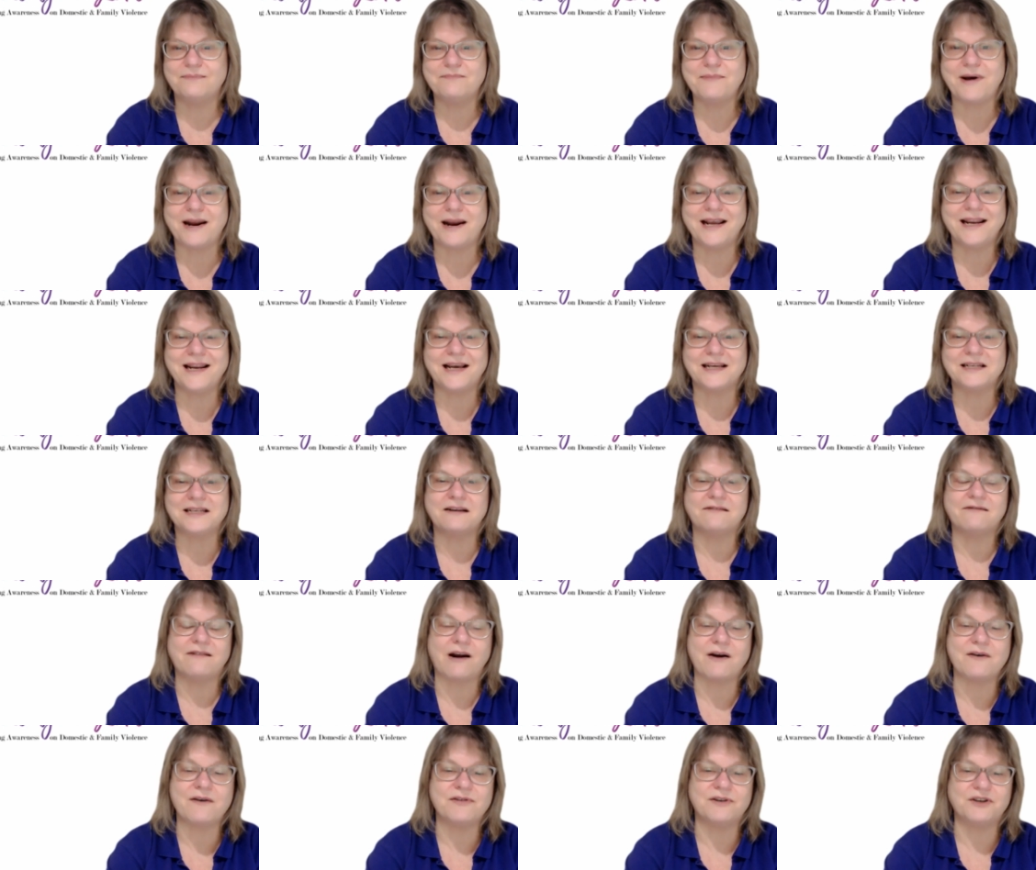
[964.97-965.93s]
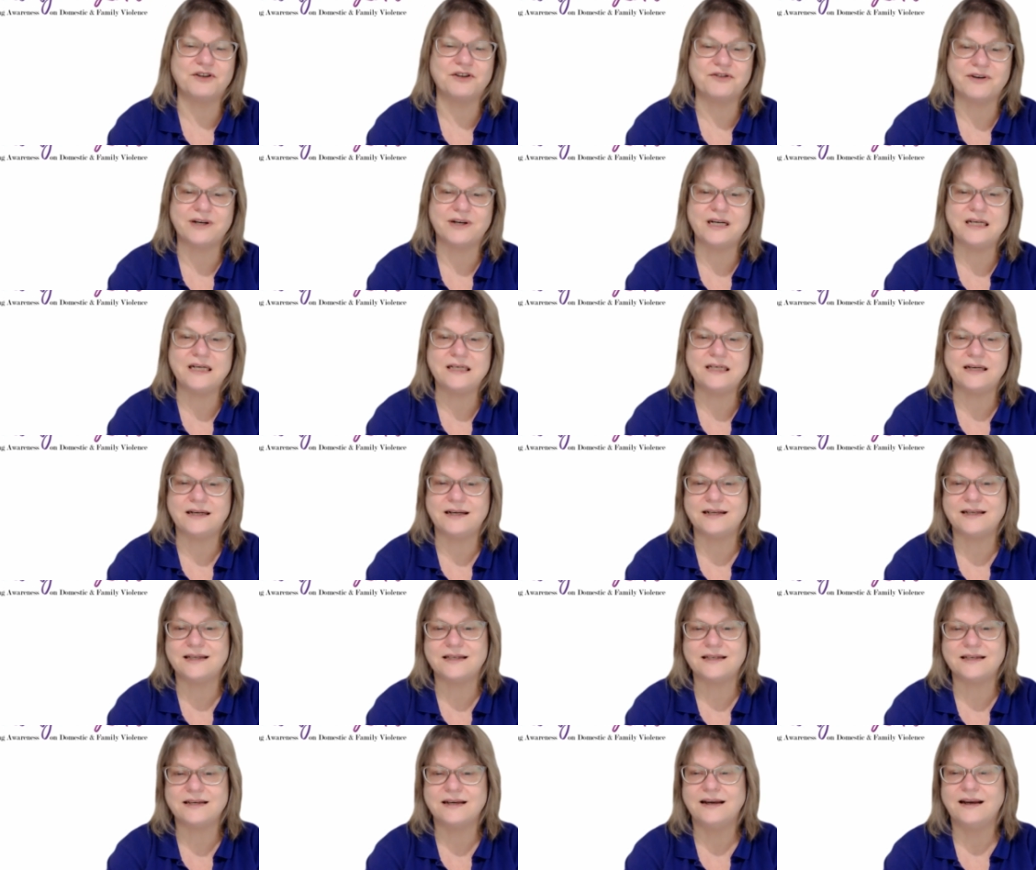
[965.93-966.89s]
money doesn't grow on trees,
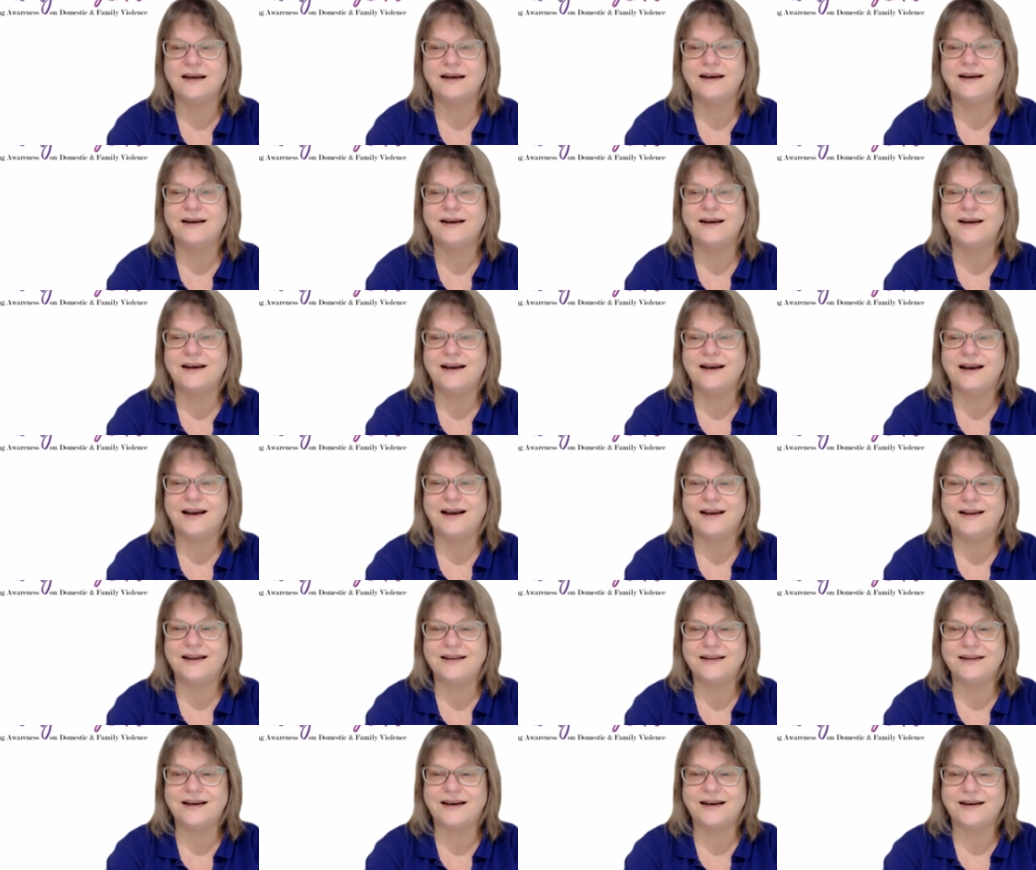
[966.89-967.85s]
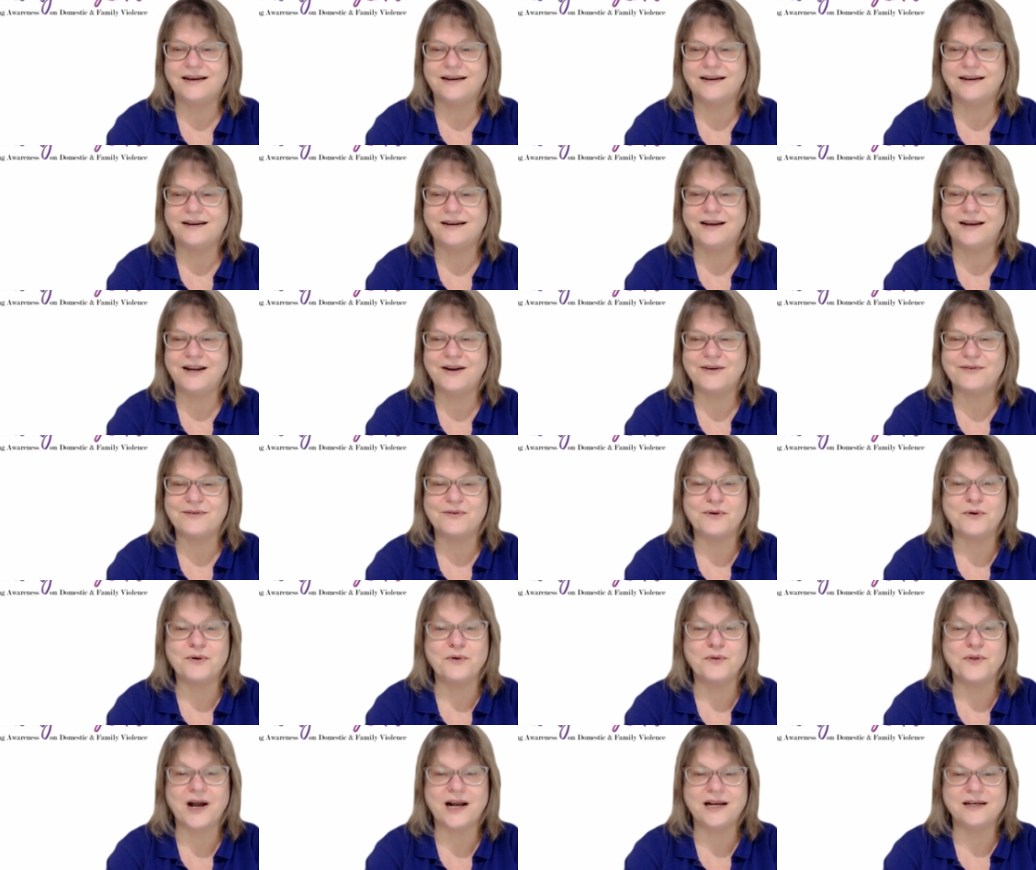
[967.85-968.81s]
and
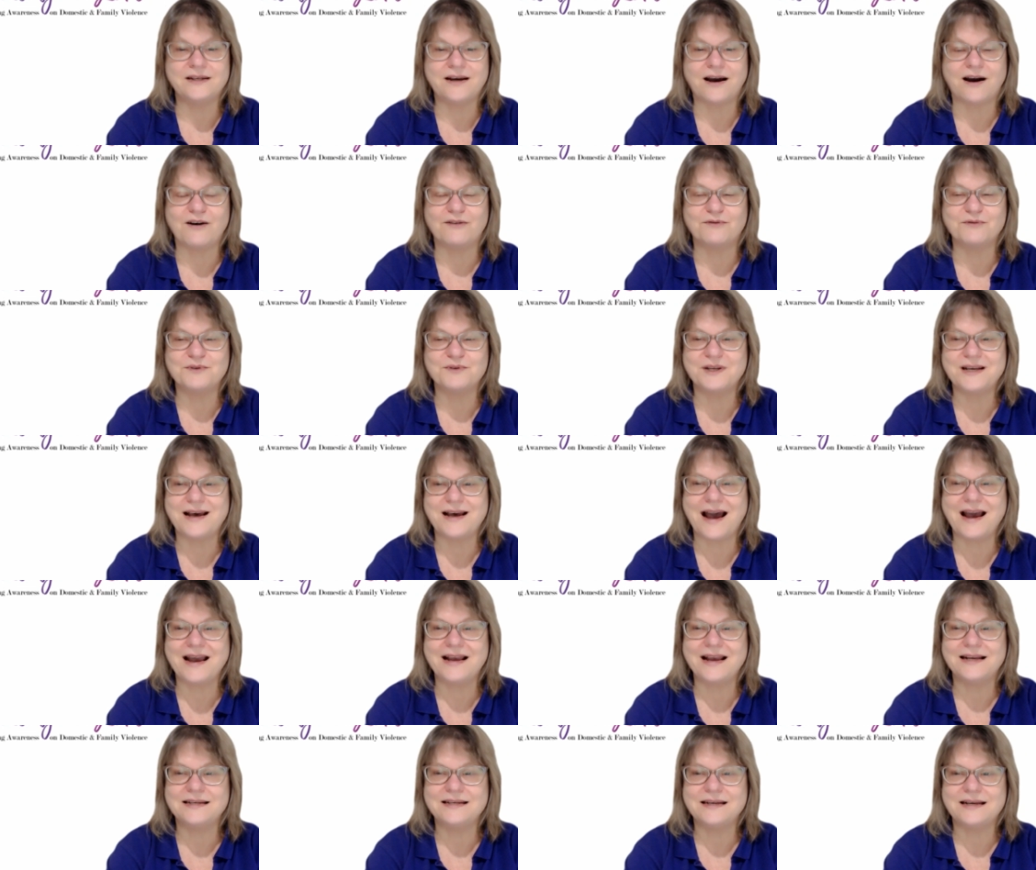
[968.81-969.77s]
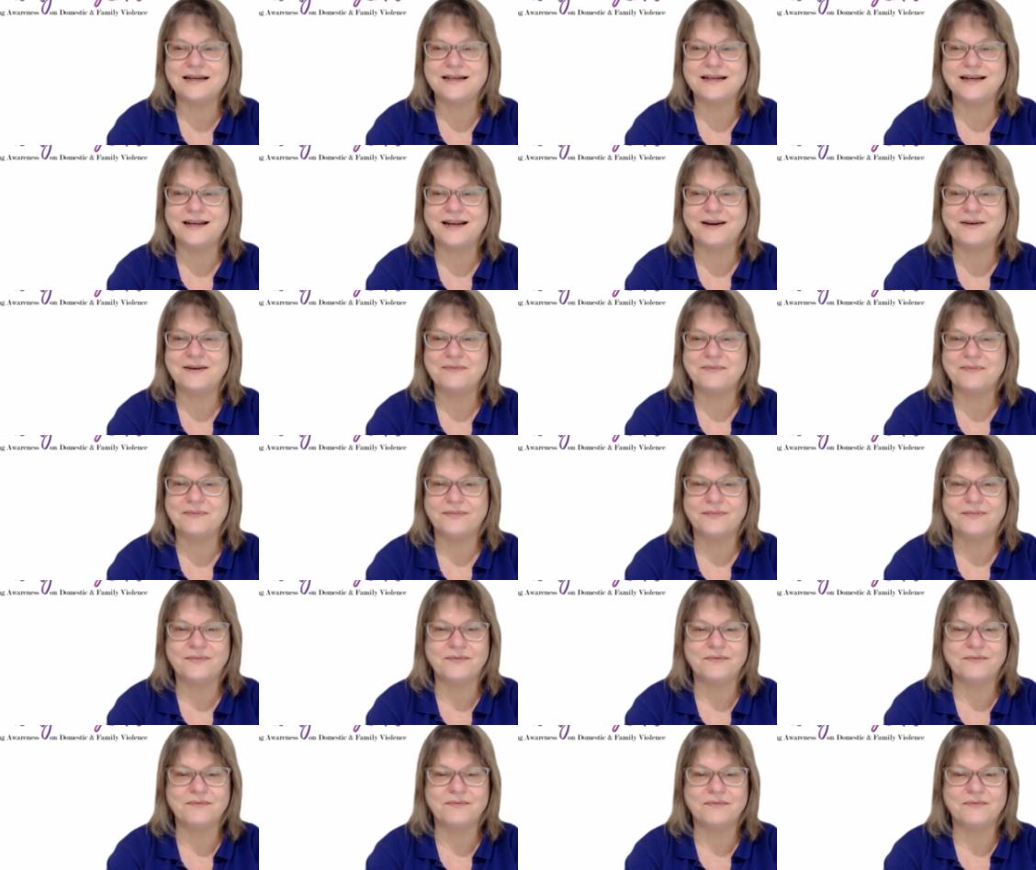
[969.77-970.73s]
all those old sayings that,
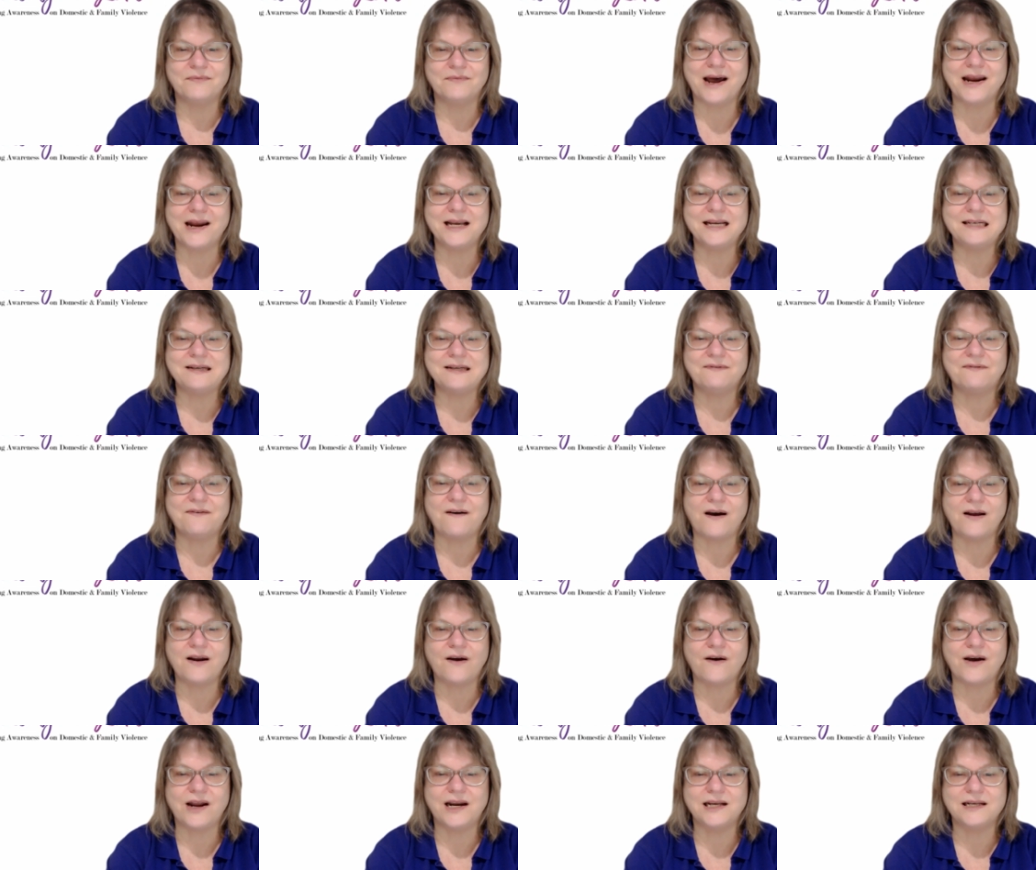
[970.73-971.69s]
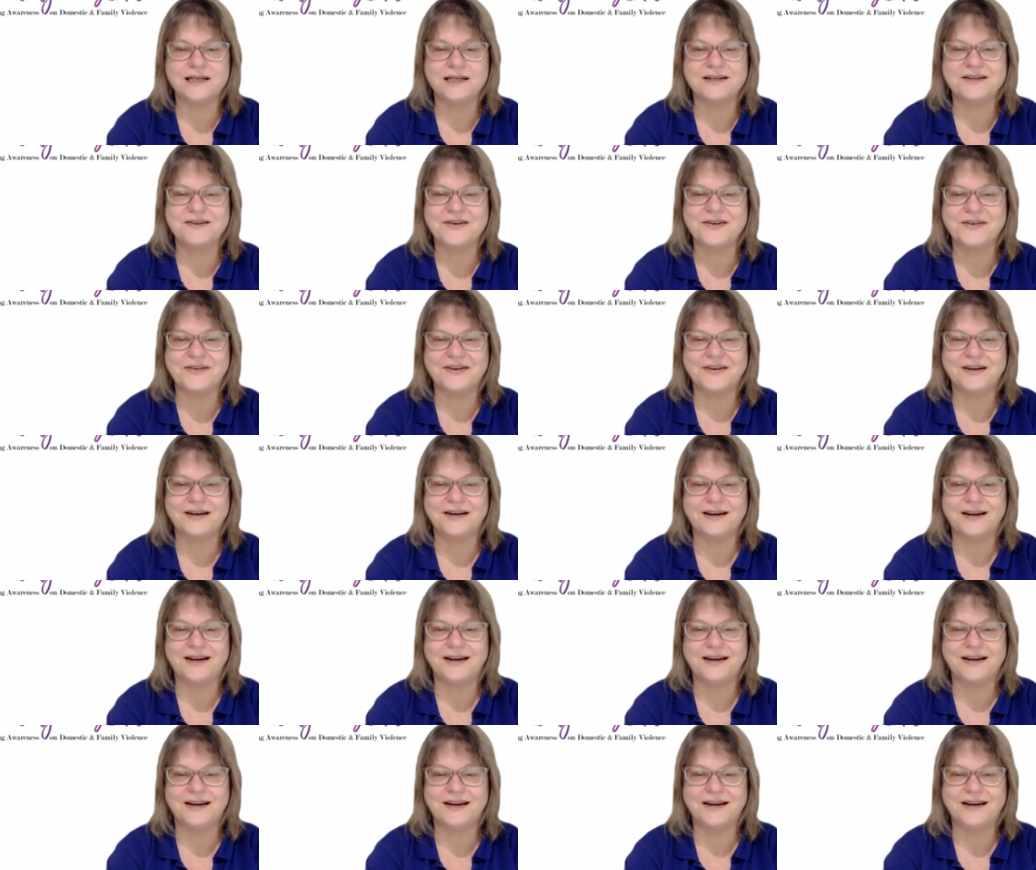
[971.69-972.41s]
money's finite. Not